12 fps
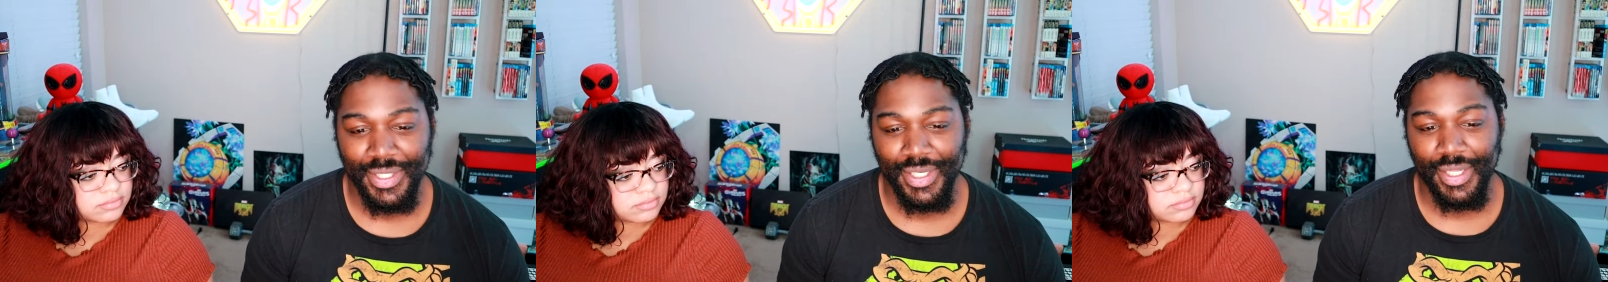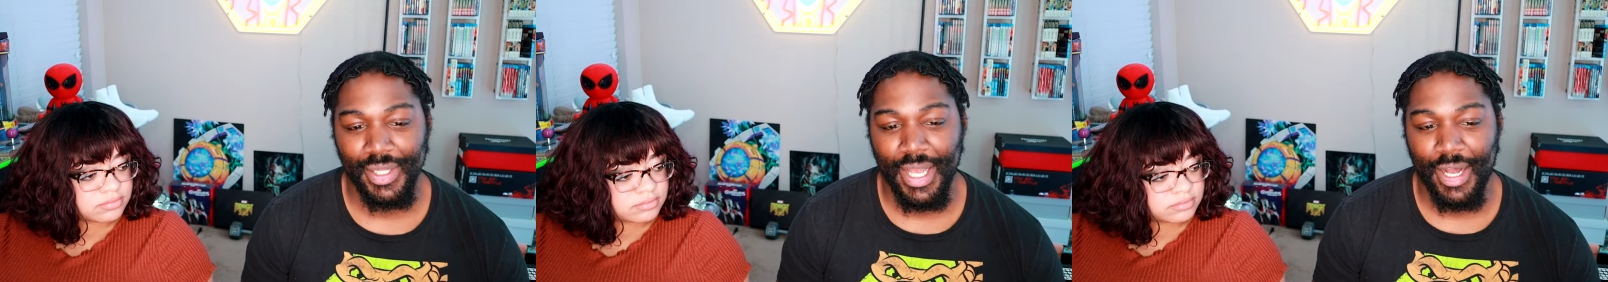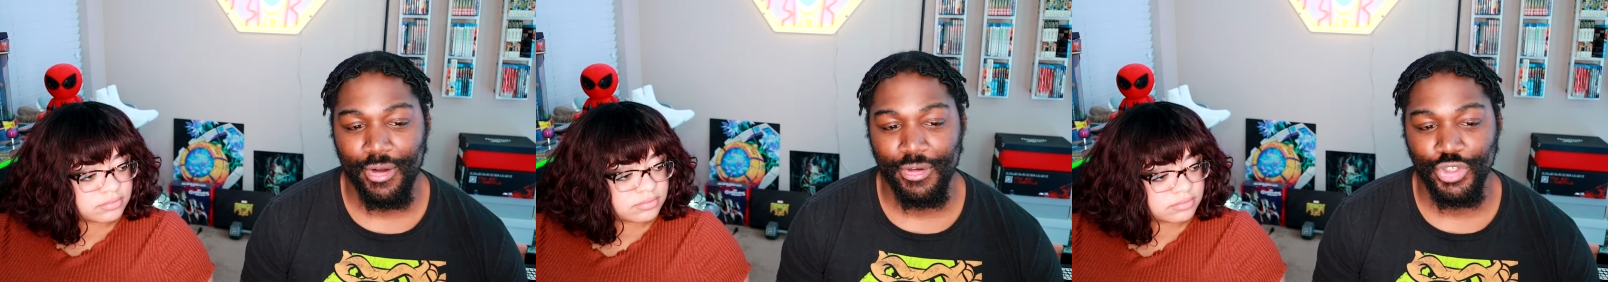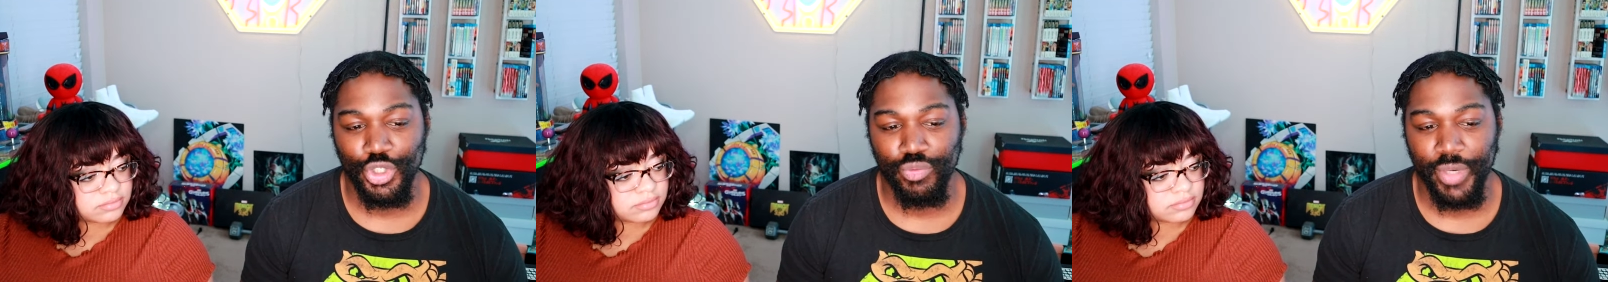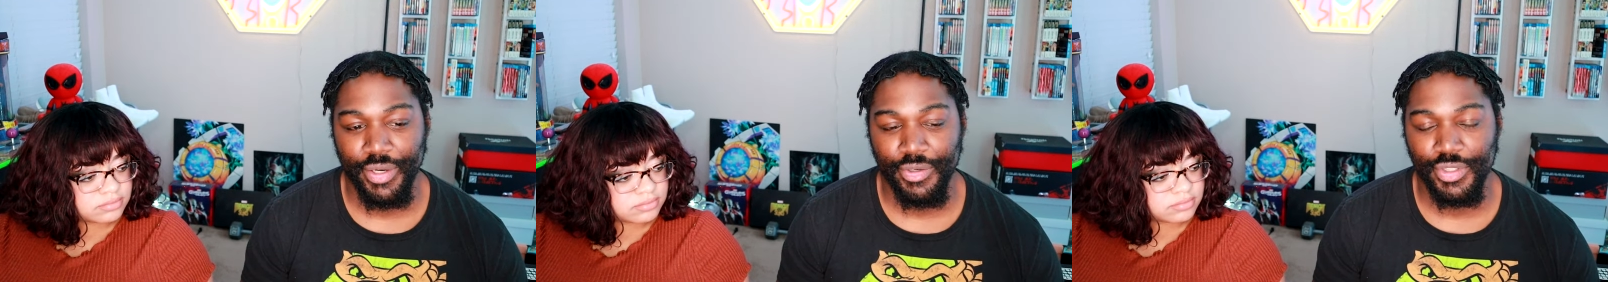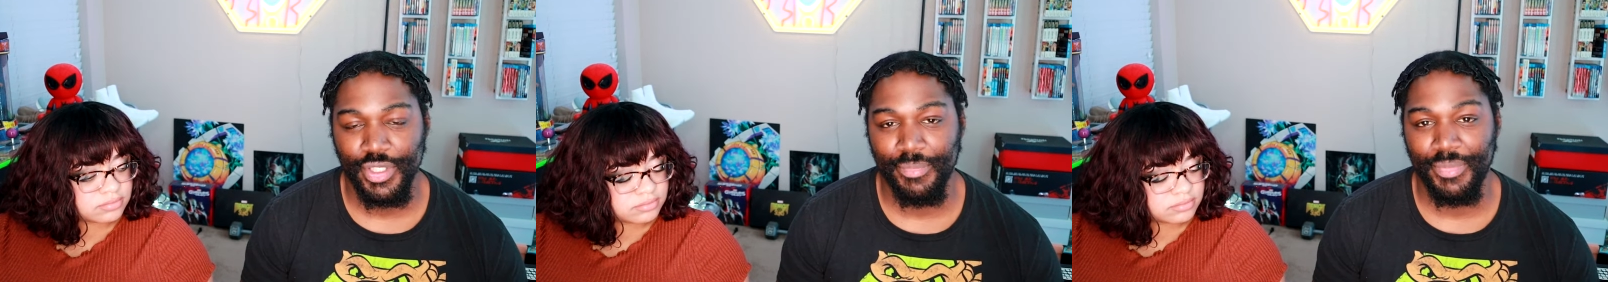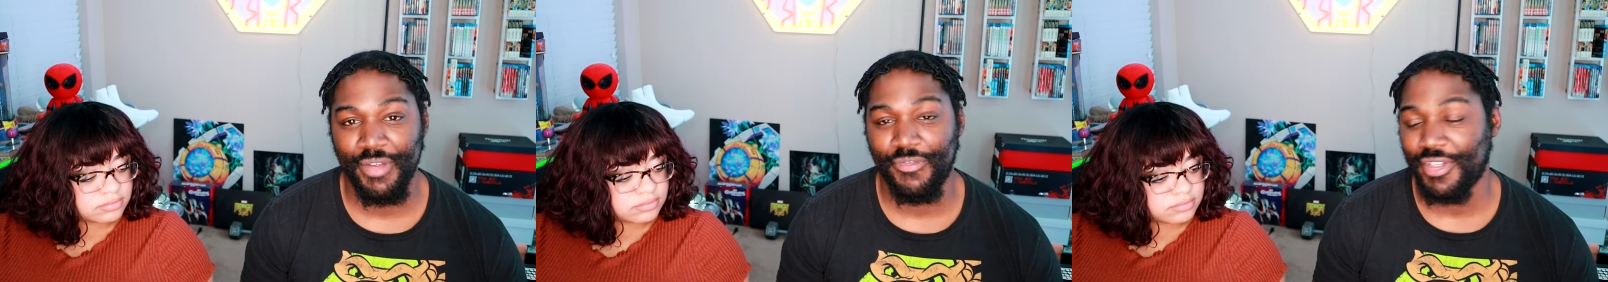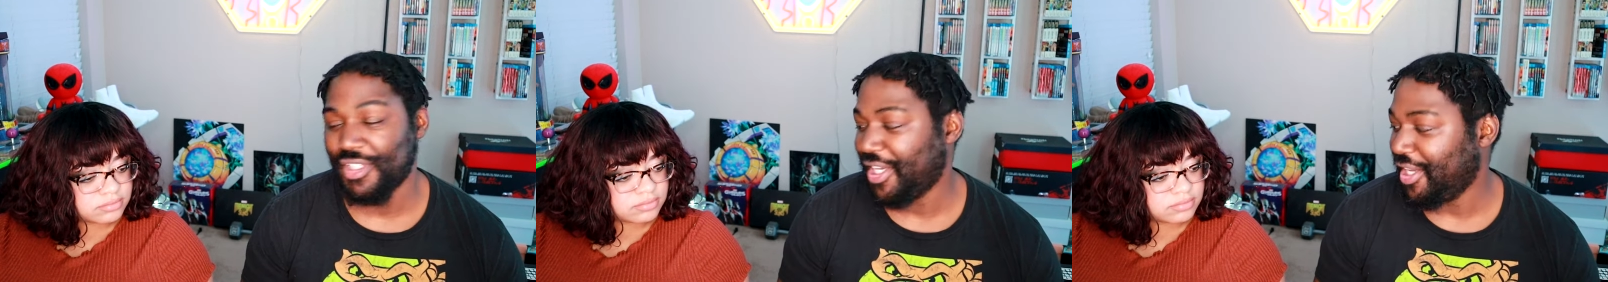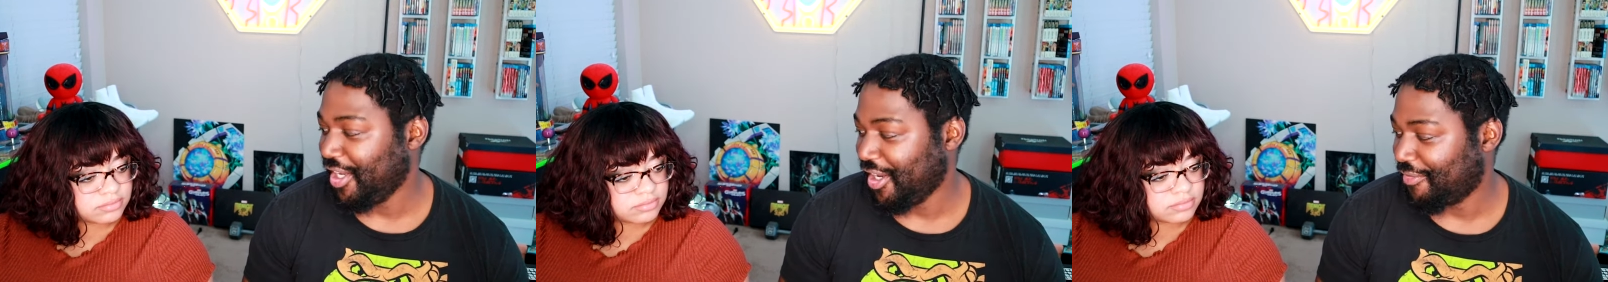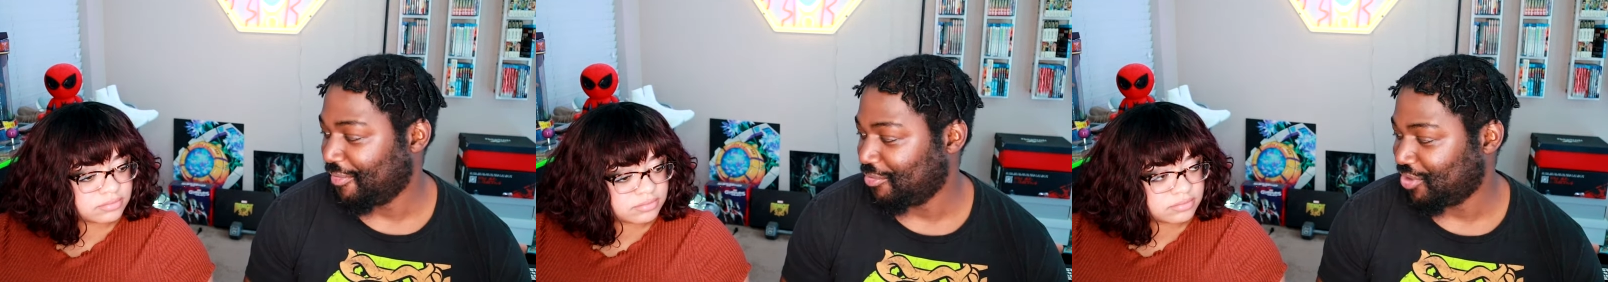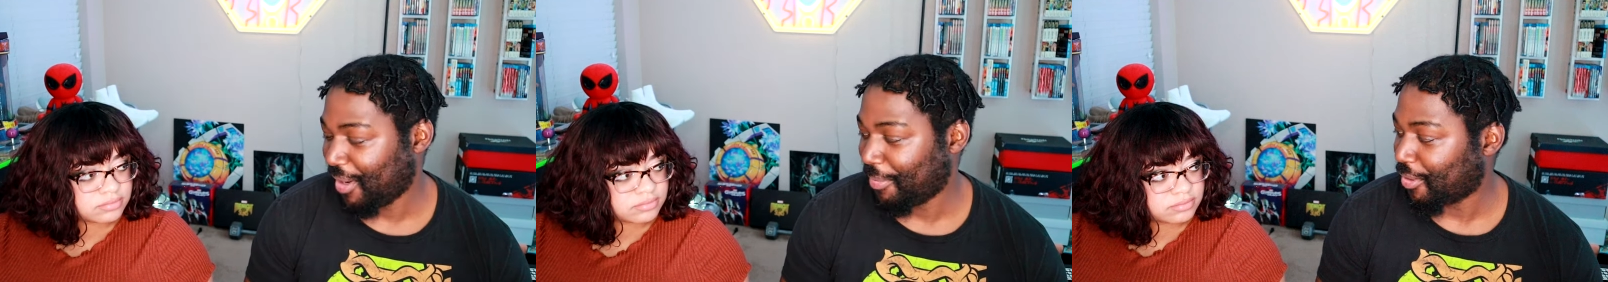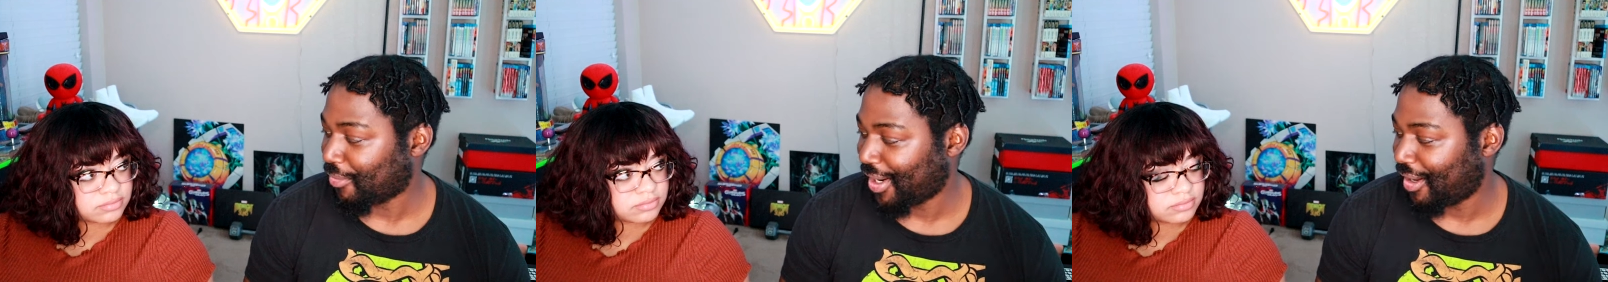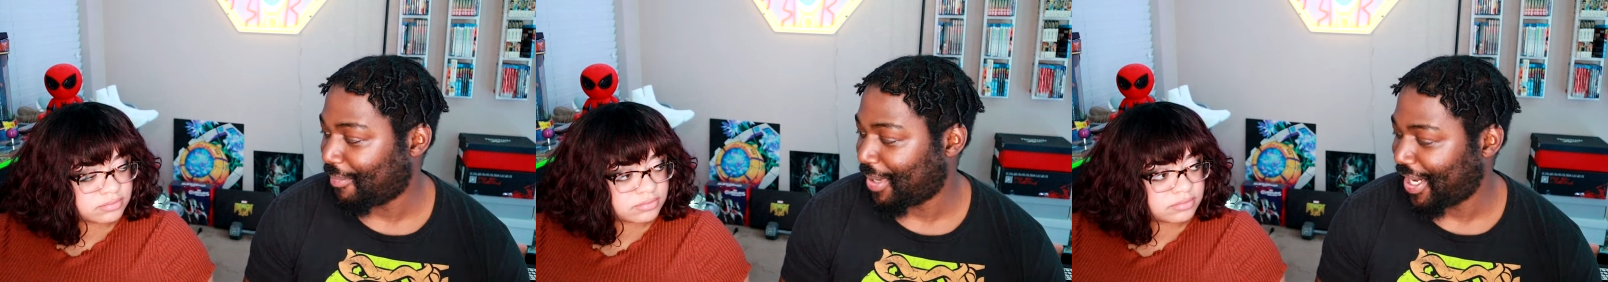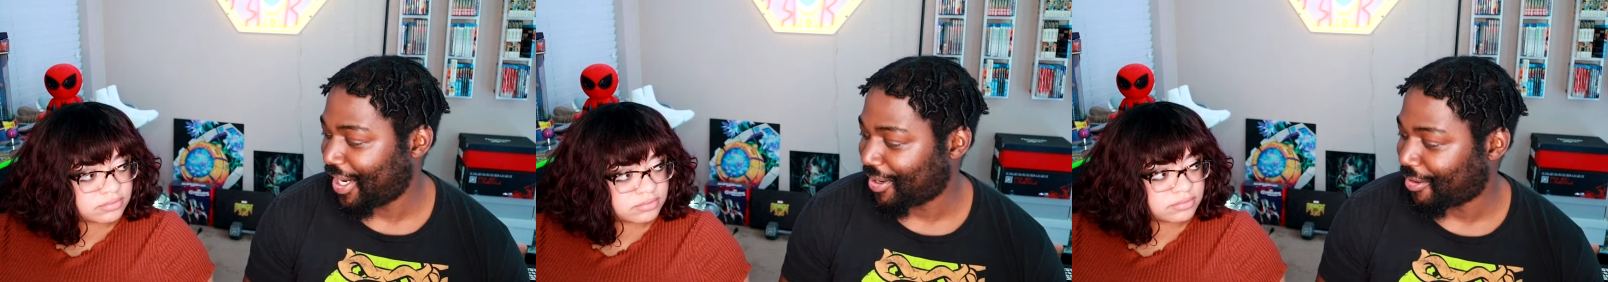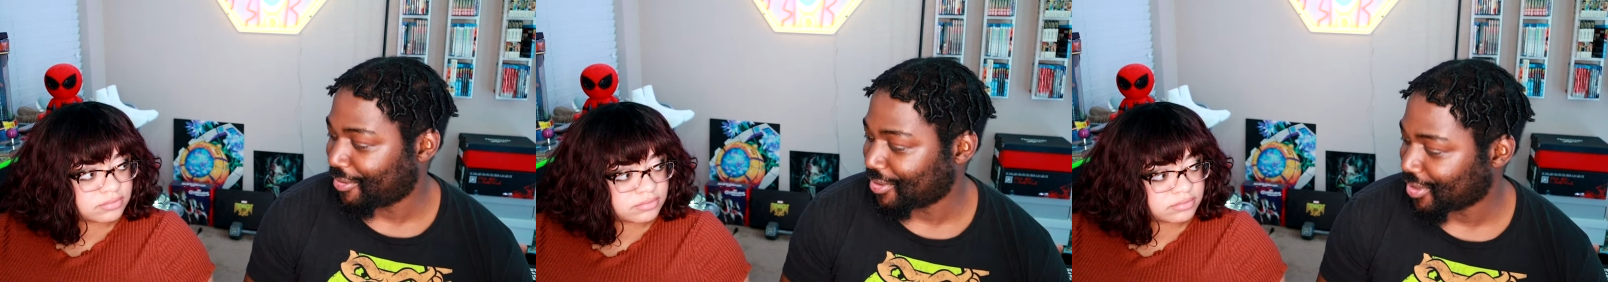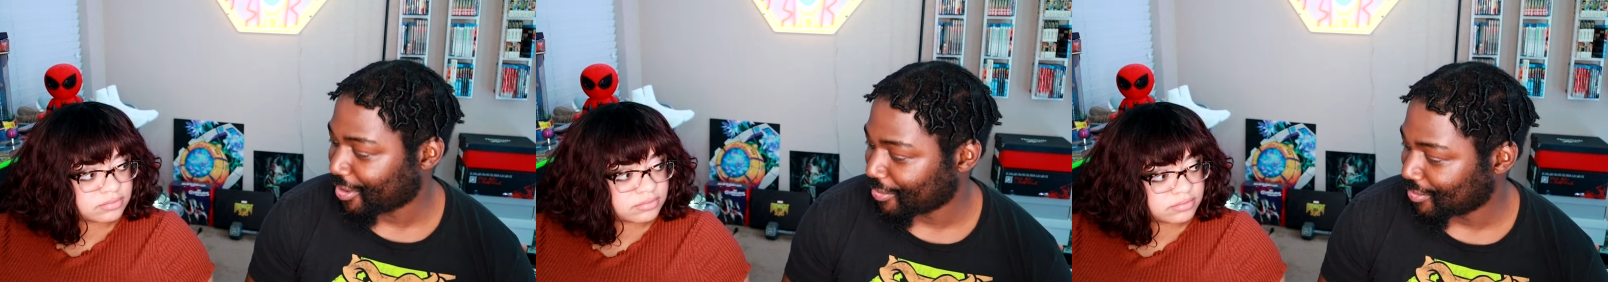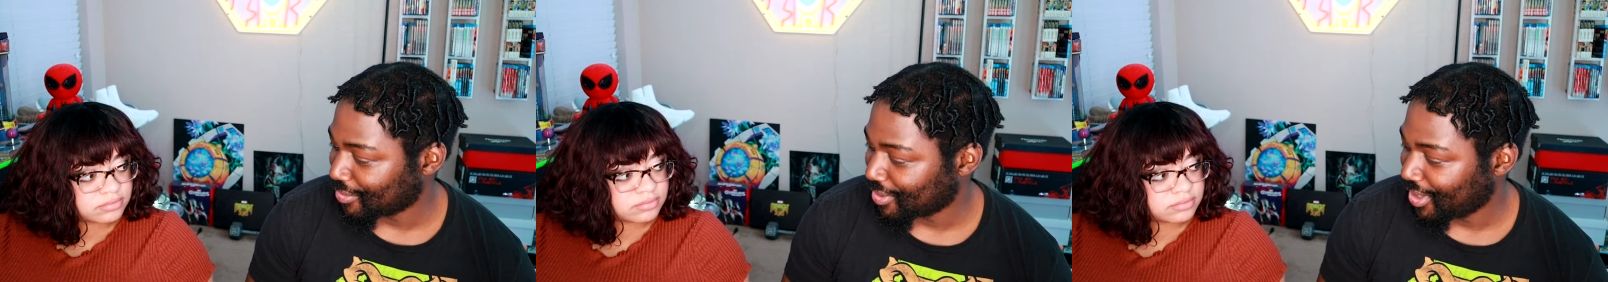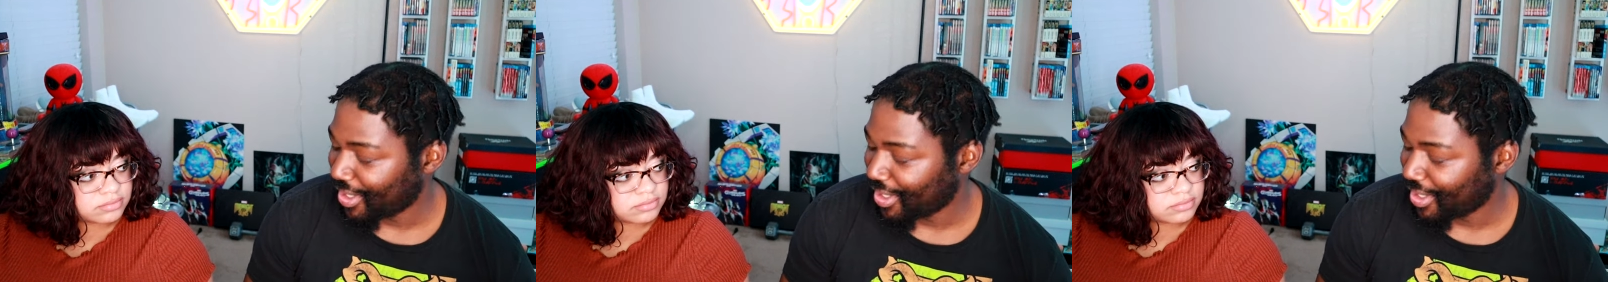Speaker 1: allowed Shredder to be fatigued from jumping around behind all the turtles.